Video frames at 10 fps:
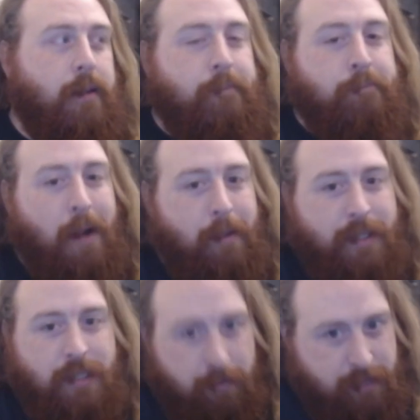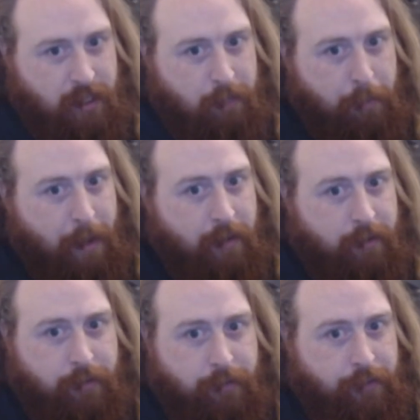Might be time to start
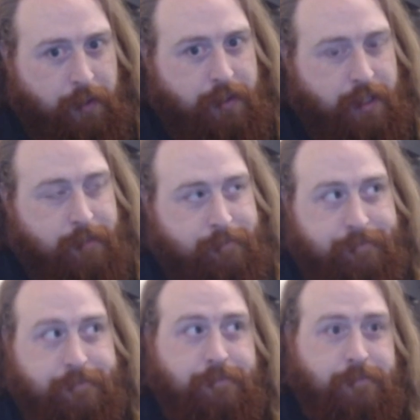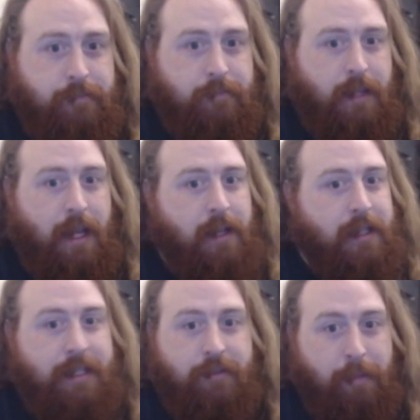preparing for the future. They're going to
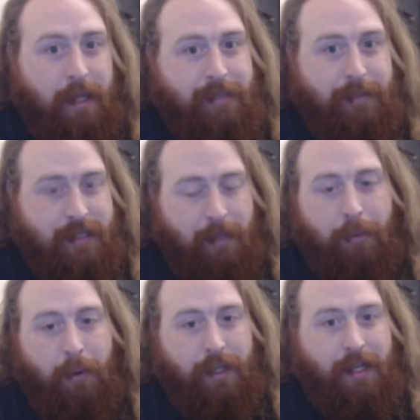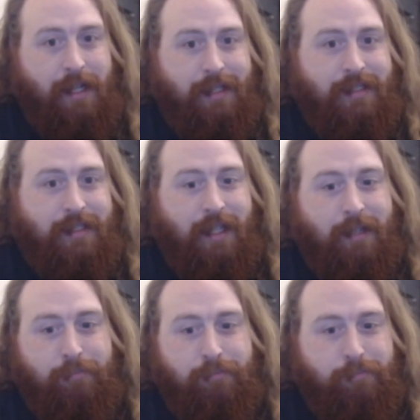need to replace him at some point, and they
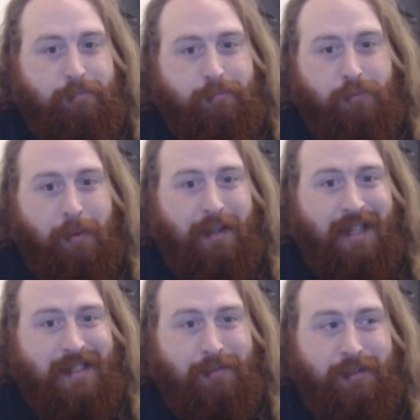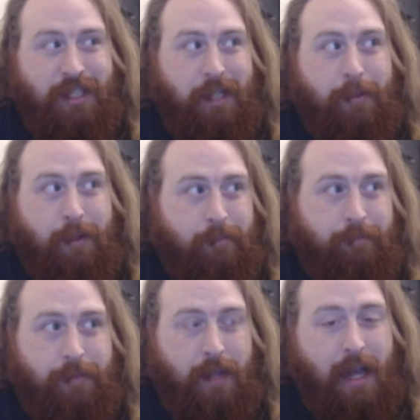could probably get someone cheaper
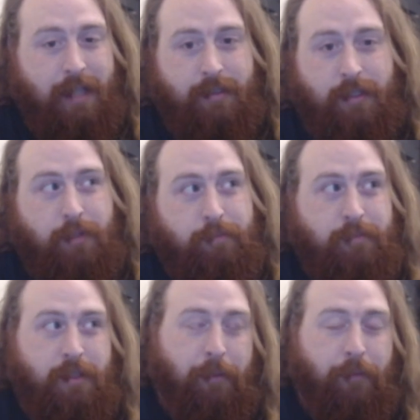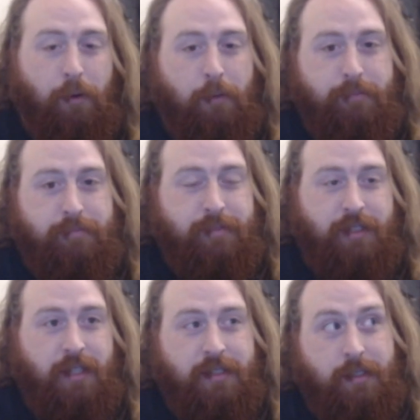and to perform
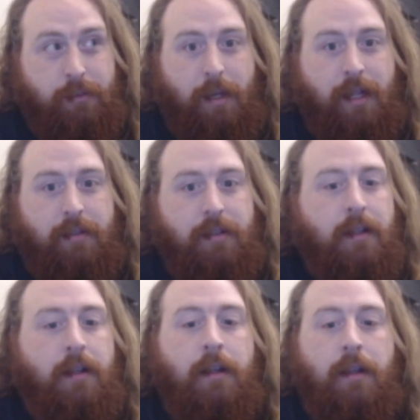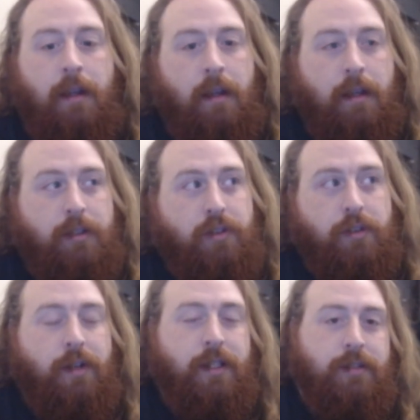just as well. George
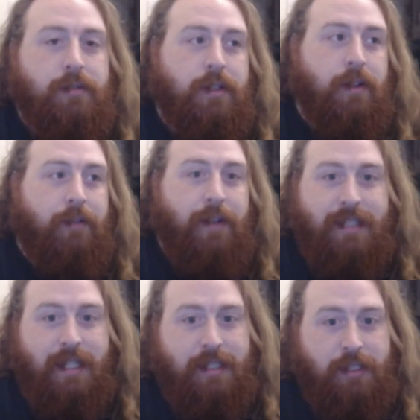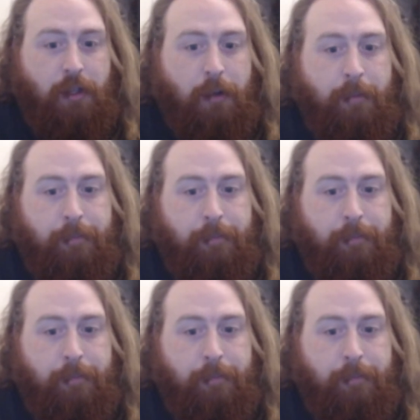Russell's doing a fantastic job,